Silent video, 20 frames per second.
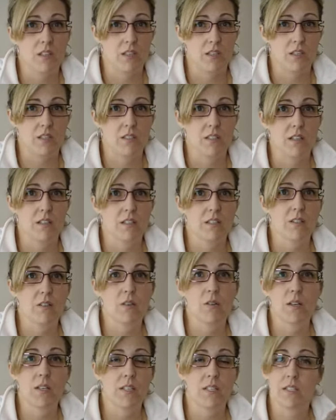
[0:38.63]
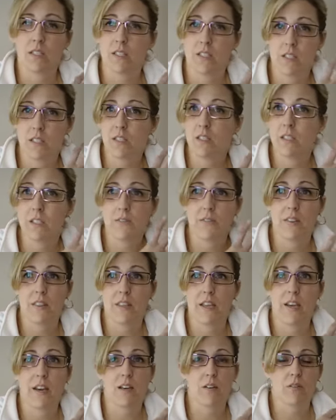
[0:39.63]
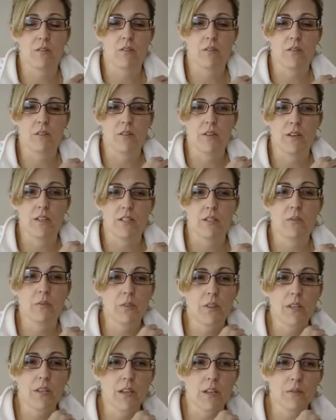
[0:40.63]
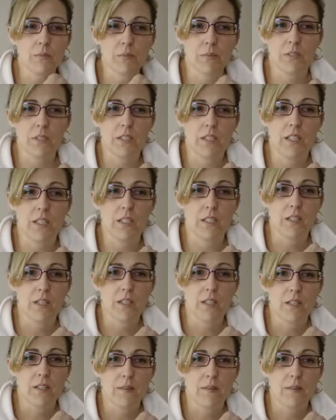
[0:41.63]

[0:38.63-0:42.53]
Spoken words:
And still, even then, I don't think I really